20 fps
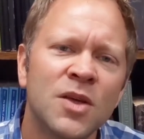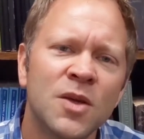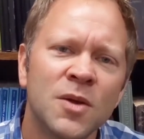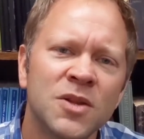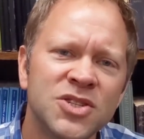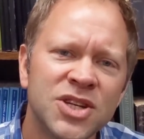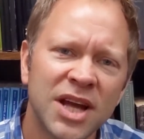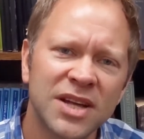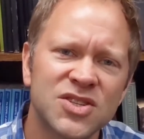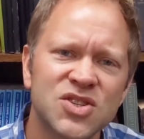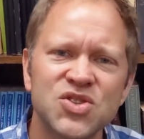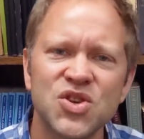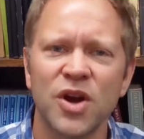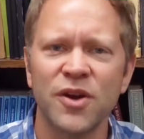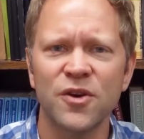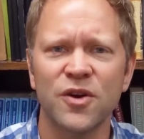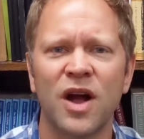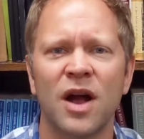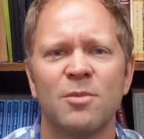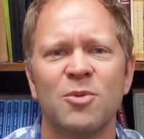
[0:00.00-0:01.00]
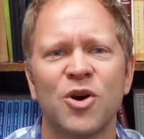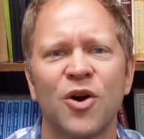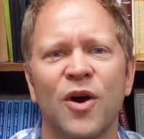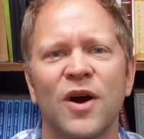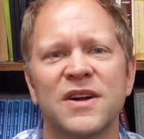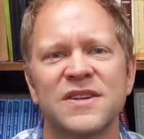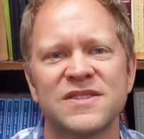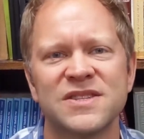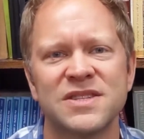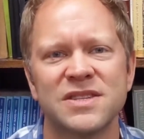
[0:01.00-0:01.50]
chances are you'll come
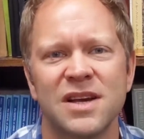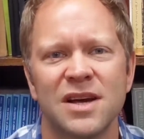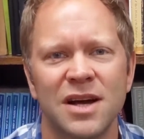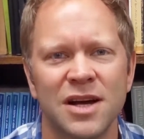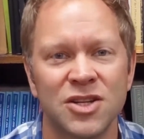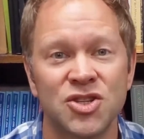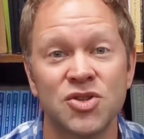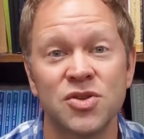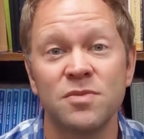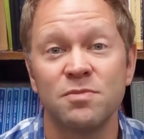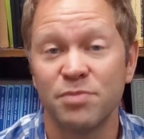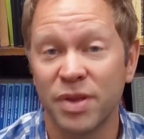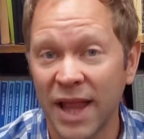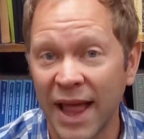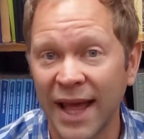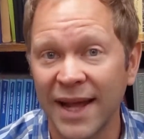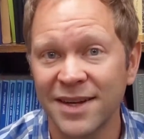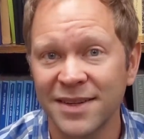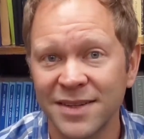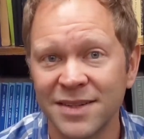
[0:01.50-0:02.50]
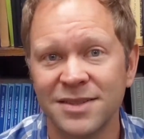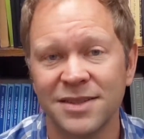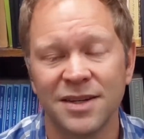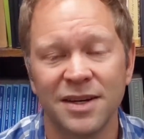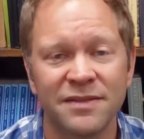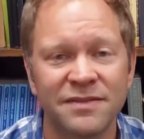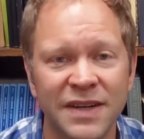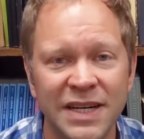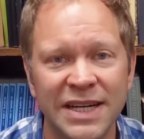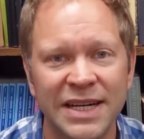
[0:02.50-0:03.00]
across a plant,
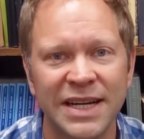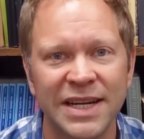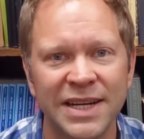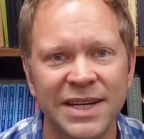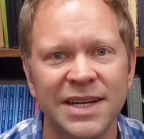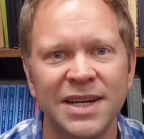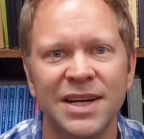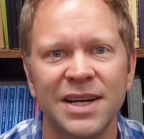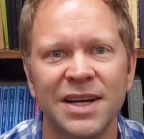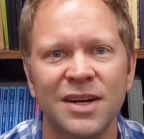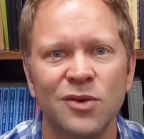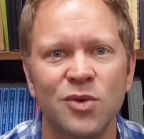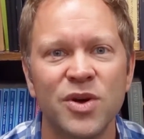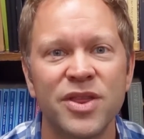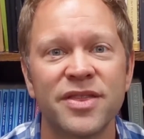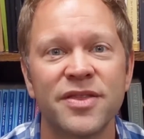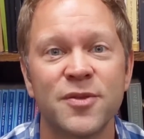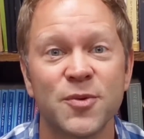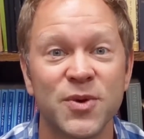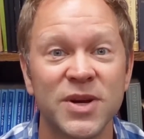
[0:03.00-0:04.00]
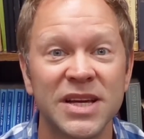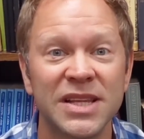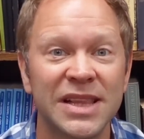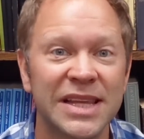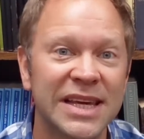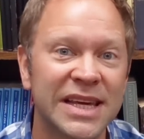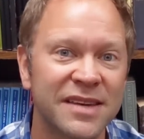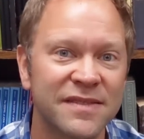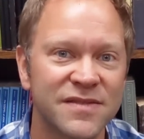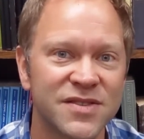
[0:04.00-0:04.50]
a vine, with 3
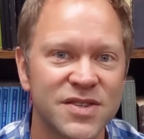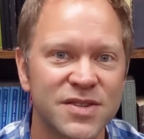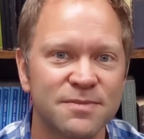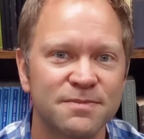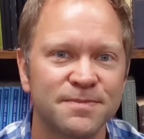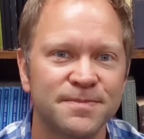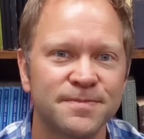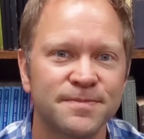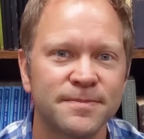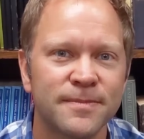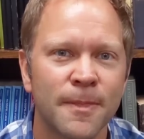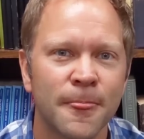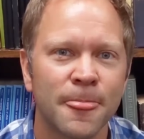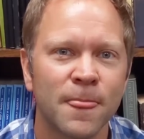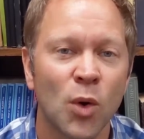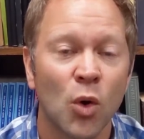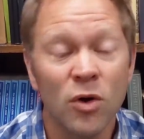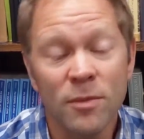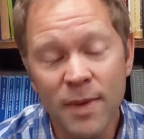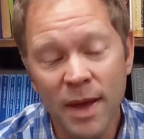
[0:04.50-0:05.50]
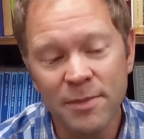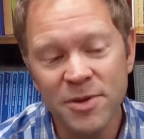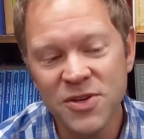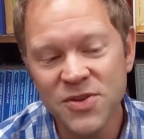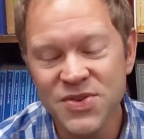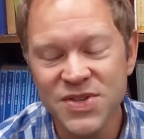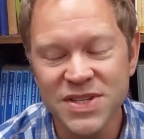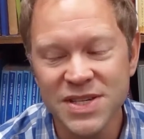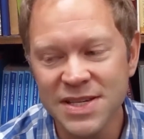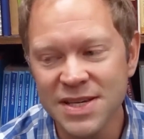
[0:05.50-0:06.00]
leaves. Or maybe
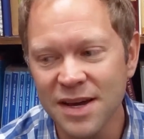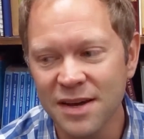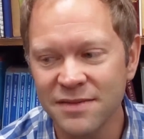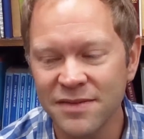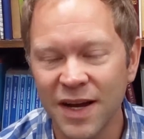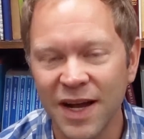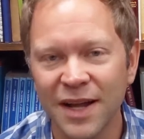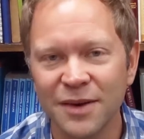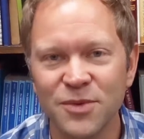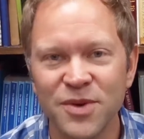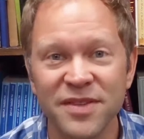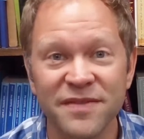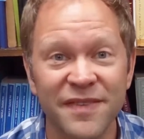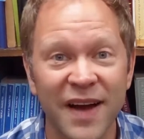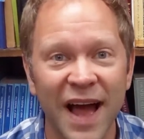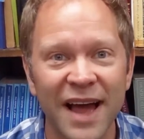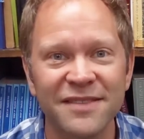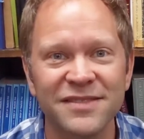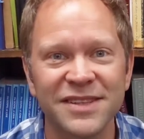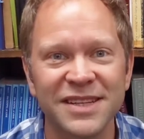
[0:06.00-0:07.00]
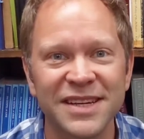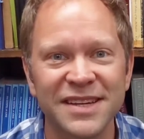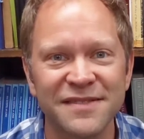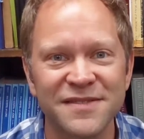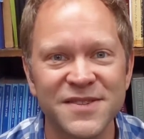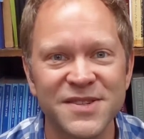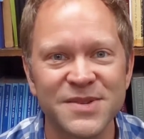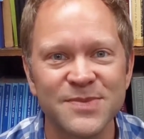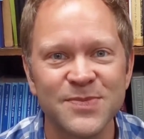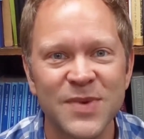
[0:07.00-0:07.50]
you'll see a vine with 5
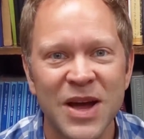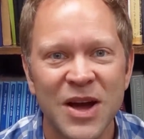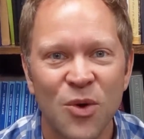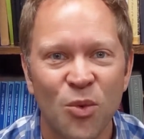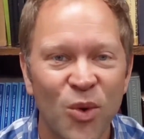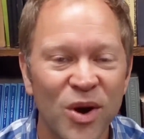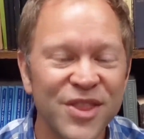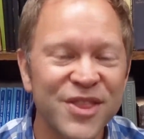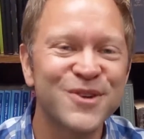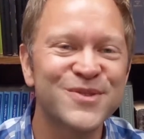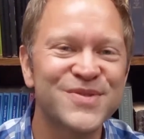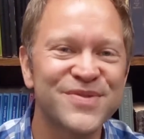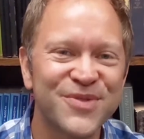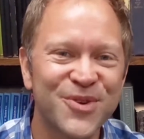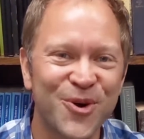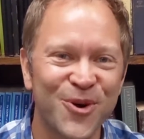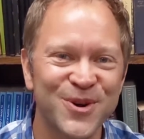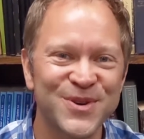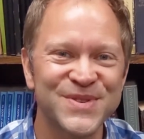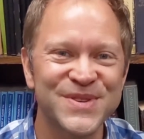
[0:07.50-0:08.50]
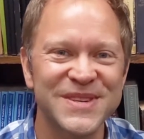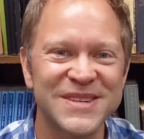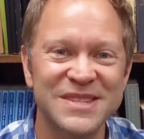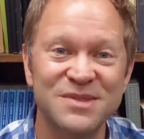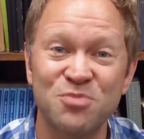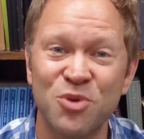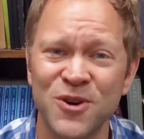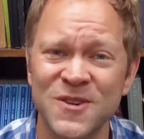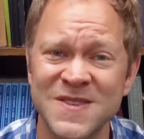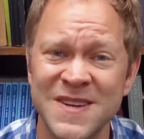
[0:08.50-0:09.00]
leaves. One of those, of course, is
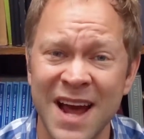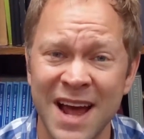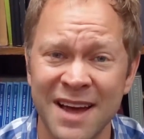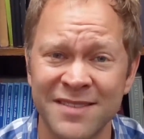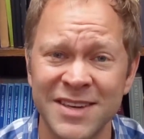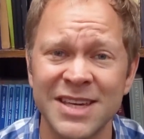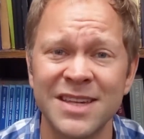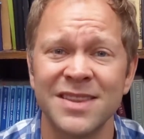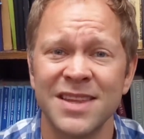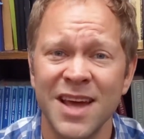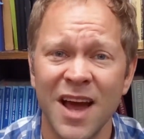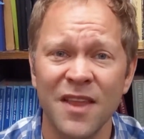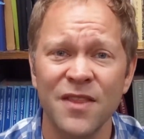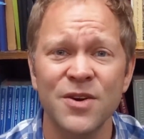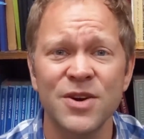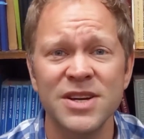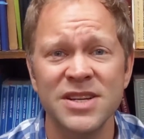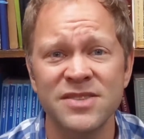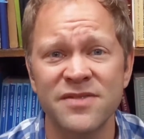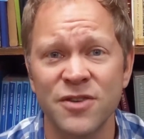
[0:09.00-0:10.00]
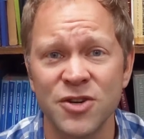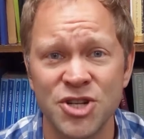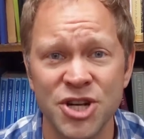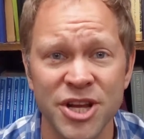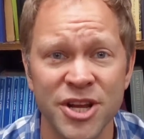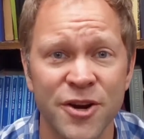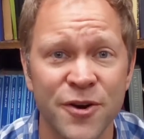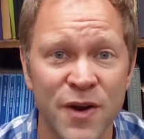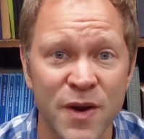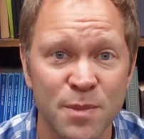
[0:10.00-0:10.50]
poison ivy. The other is
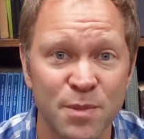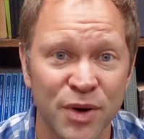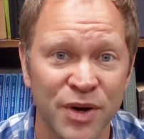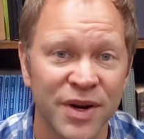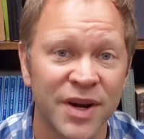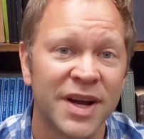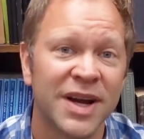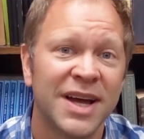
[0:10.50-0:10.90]
Virginia creeper.